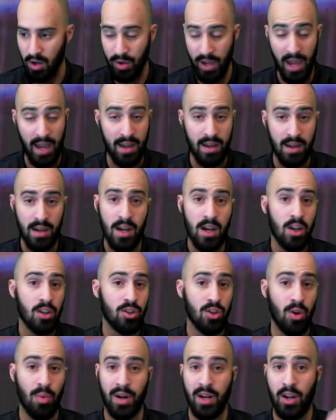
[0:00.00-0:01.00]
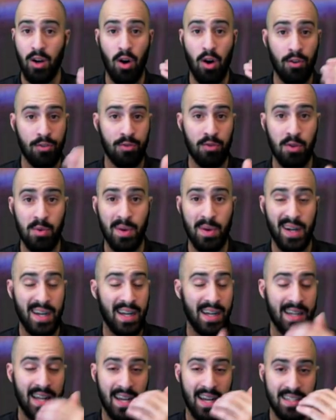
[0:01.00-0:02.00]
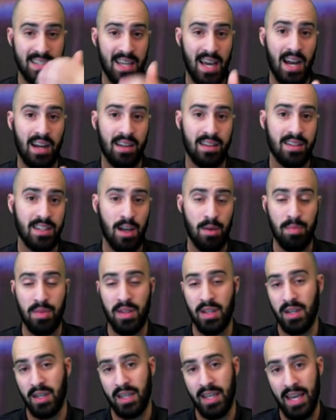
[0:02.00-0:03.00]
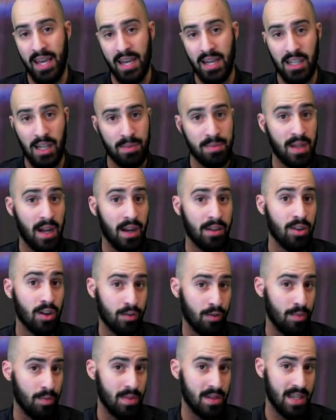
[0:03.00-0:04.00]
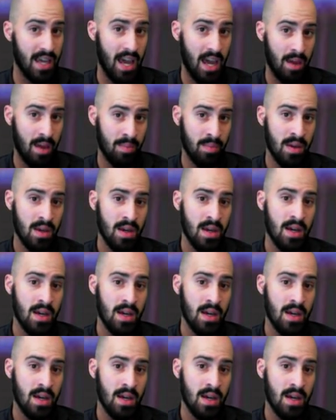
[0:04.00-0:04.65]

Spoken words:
Okay, so we're going to go through, we're going to dissect some of the key clips that I took from this game.